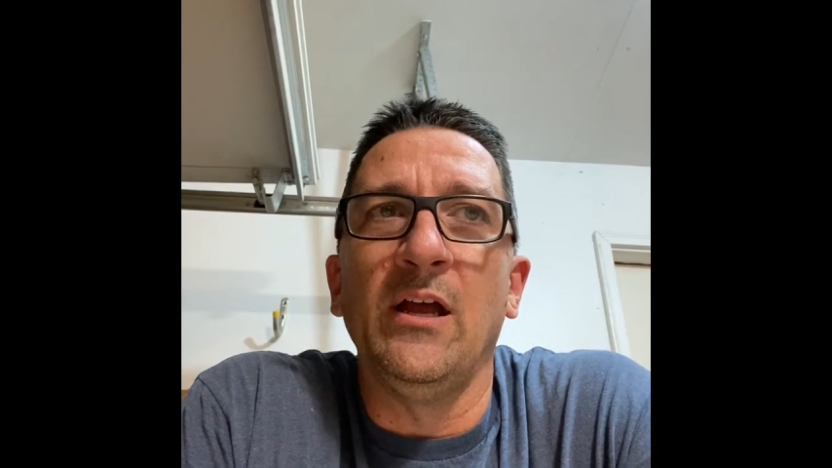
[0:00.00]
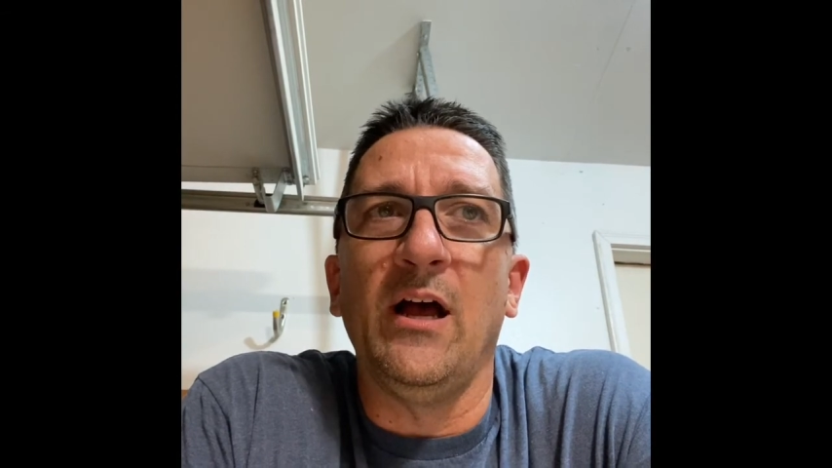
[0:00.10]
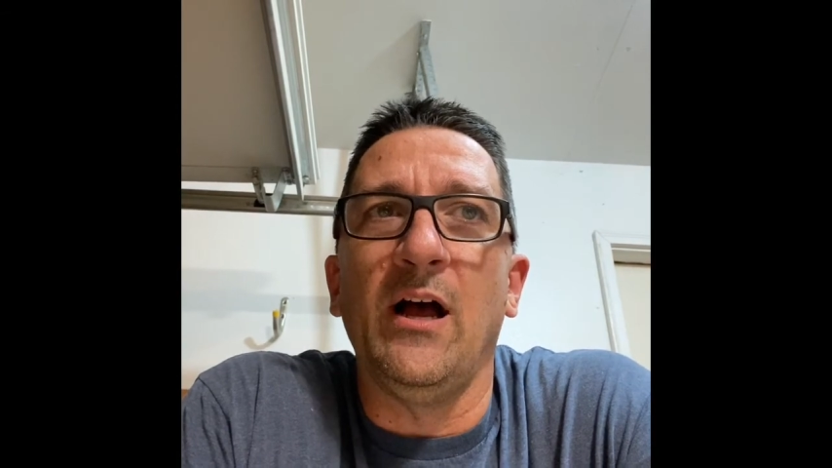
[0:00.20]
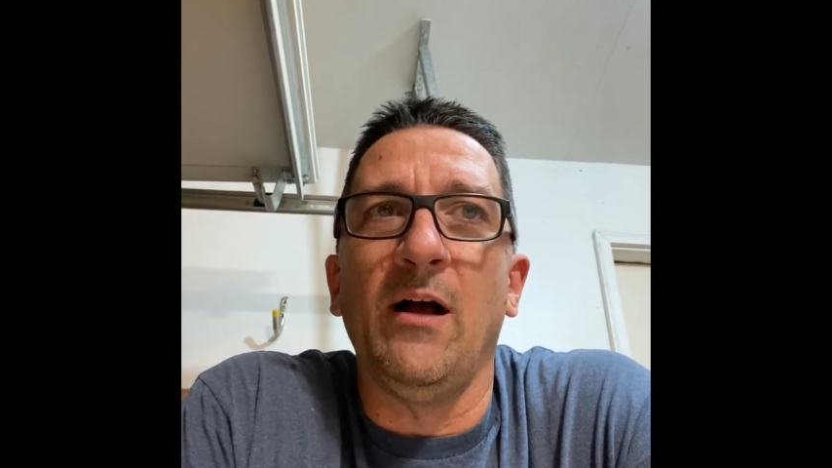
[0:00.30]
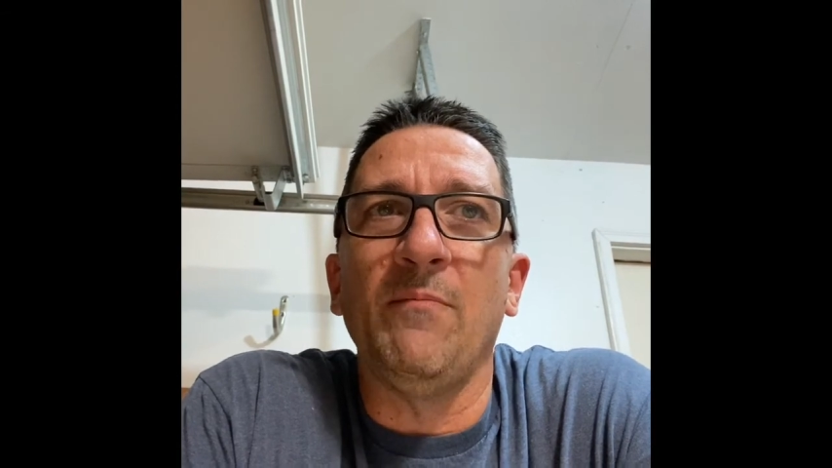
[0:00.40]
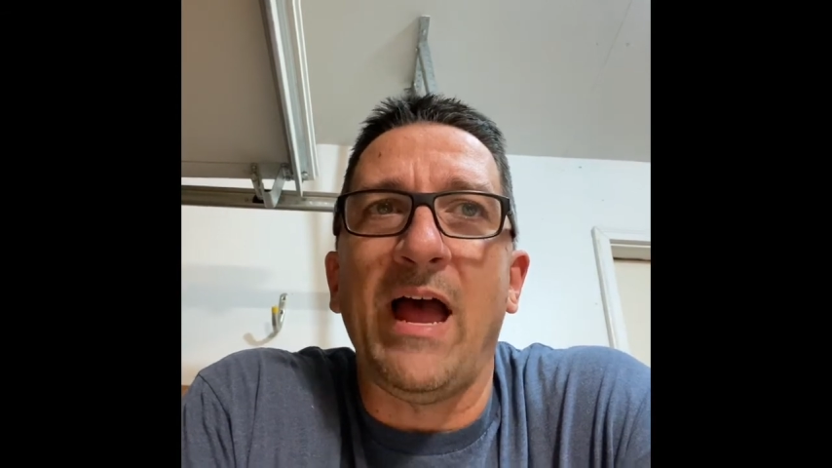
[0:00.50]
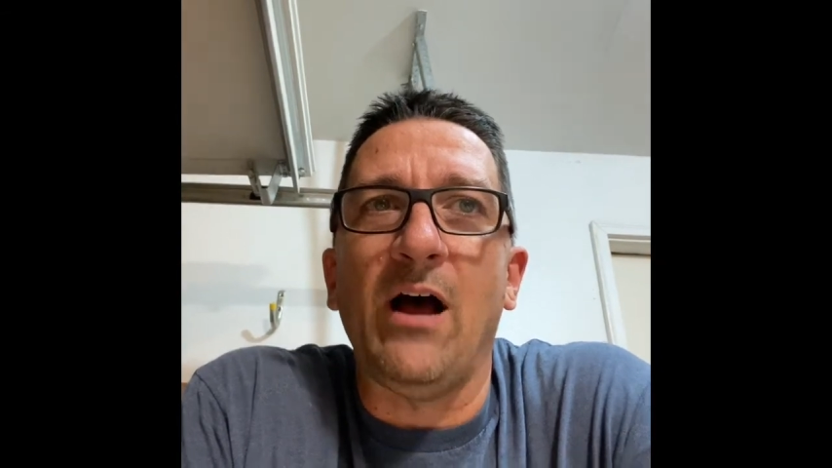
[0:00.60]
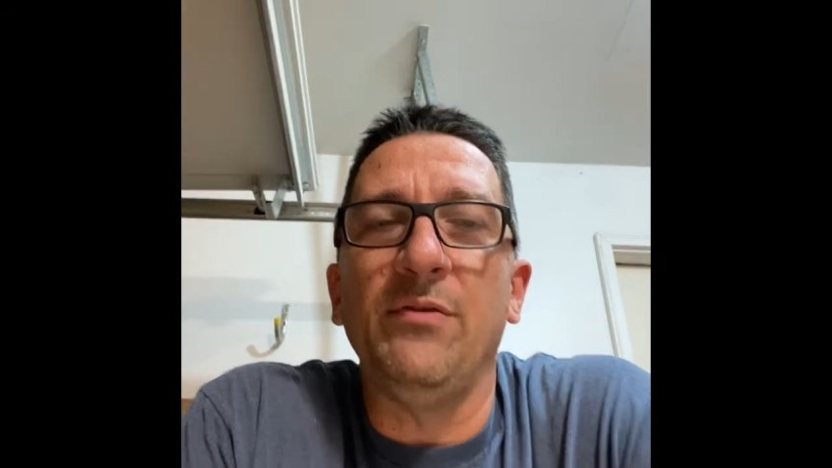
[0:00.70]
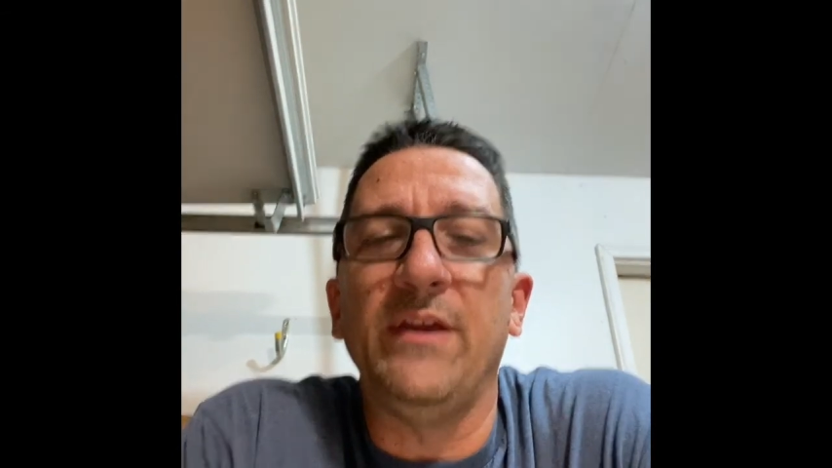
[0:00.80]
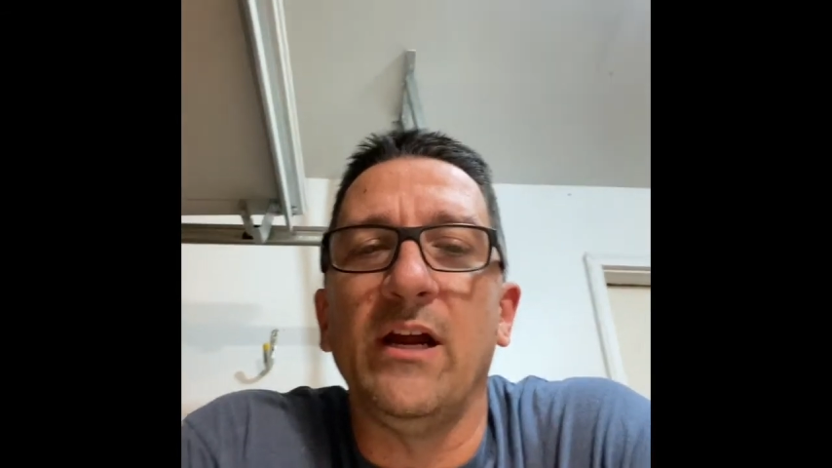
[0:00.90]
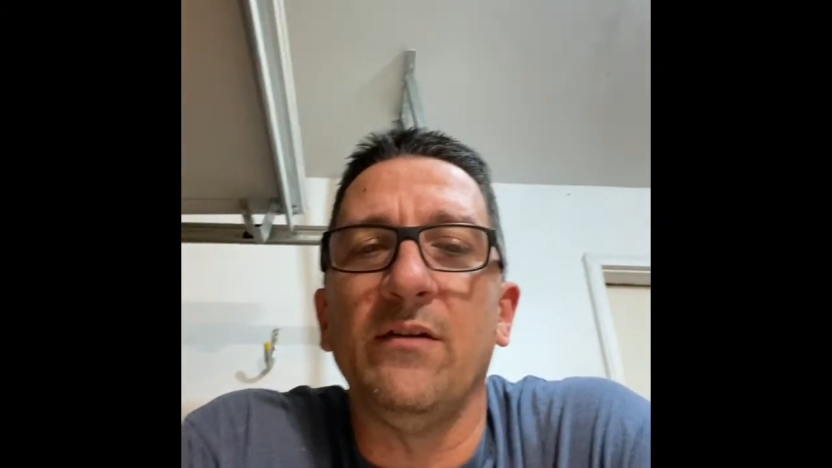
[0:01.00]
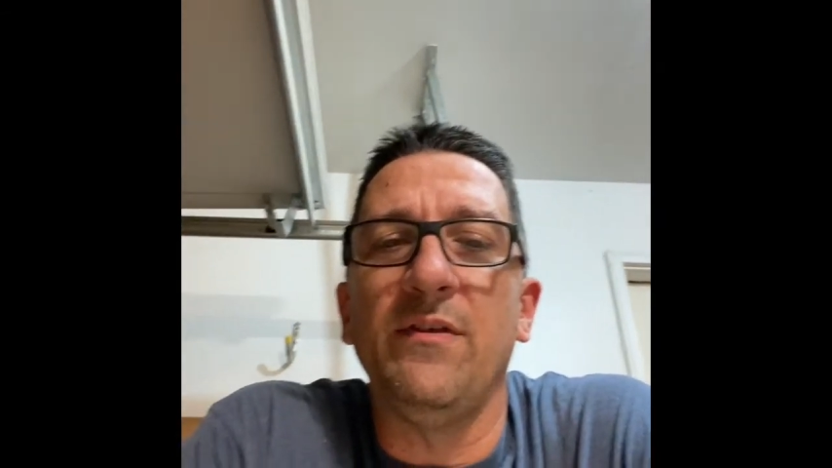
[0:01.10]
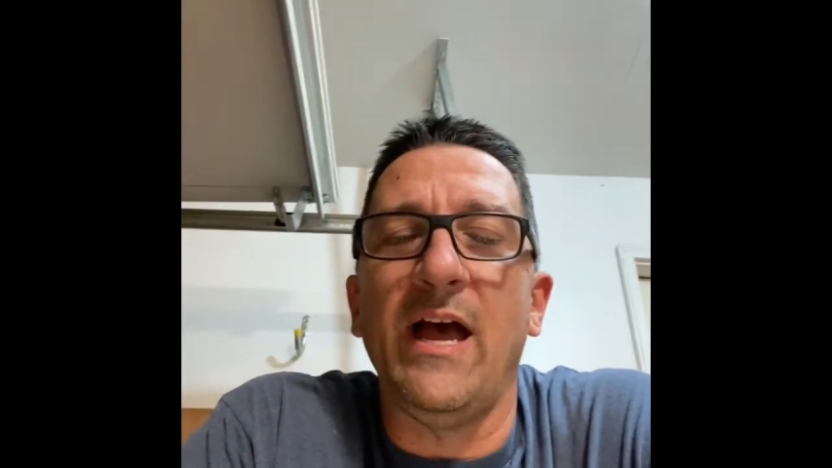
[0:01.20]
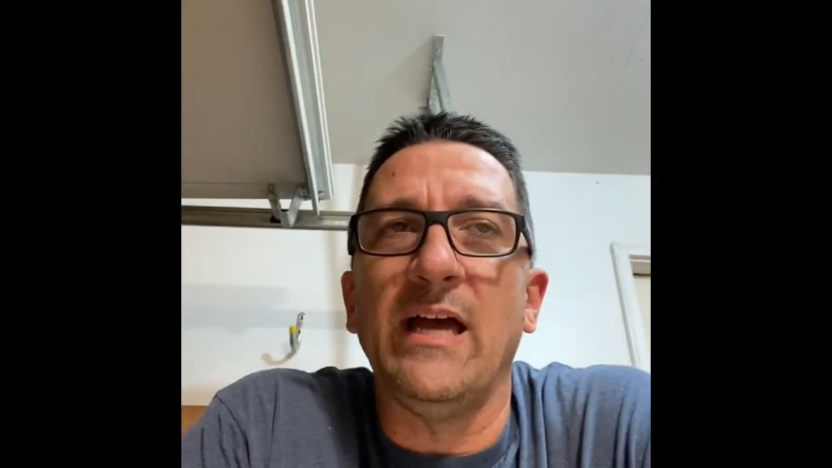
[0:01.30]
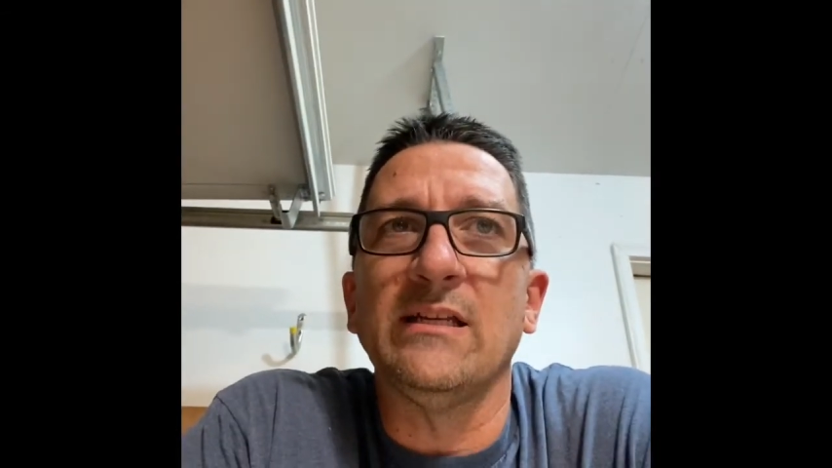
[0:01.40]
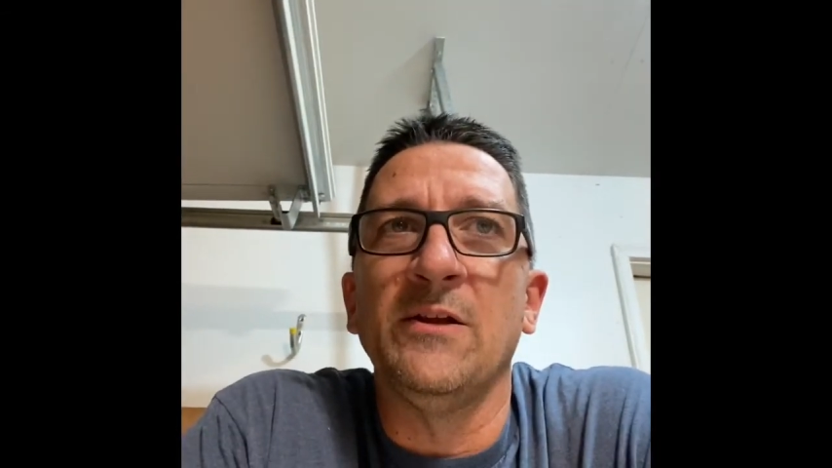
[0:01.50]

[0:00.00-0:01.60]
out there that